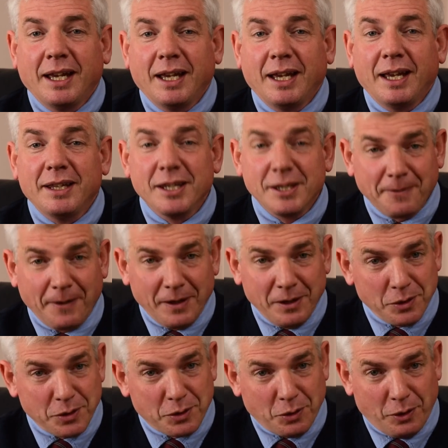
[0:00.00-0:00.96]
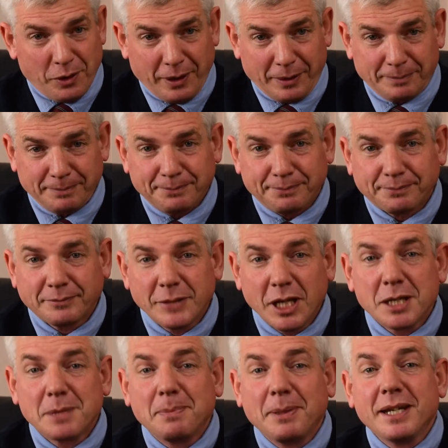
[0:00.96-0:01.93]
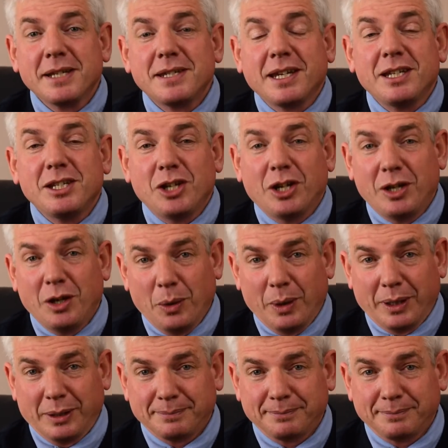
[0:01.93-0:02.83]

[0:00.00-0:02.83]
And this final story takes place in Genoa.